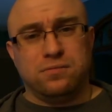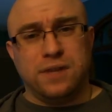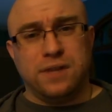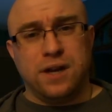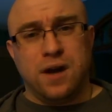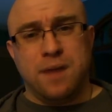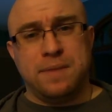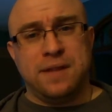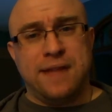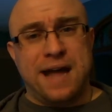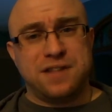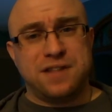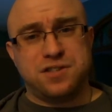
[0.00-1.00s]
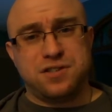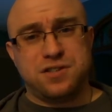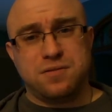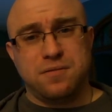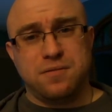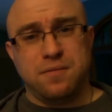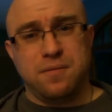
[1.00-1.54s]
You know, I mean,
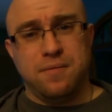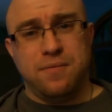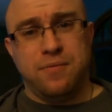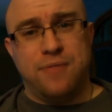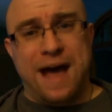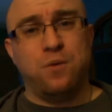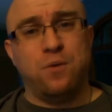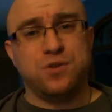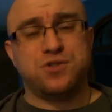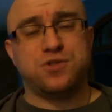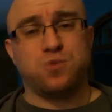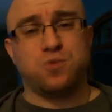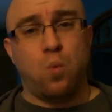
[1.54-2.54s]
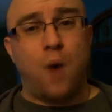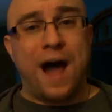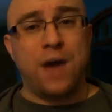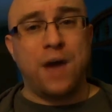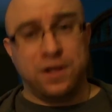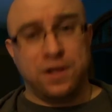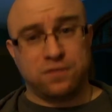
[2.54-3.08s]
that was
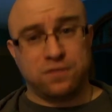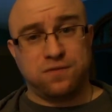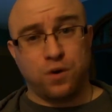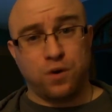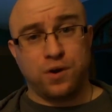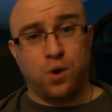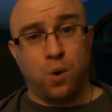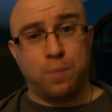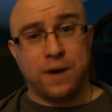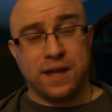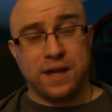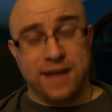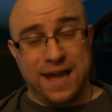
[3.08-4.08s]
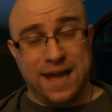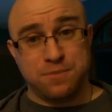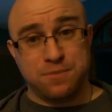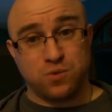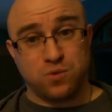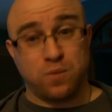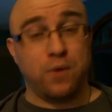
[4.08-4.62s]
why we looked forward to opening
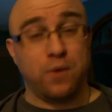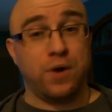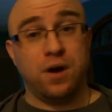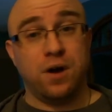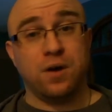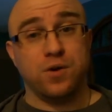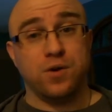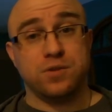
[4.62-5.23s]
games when we were younger,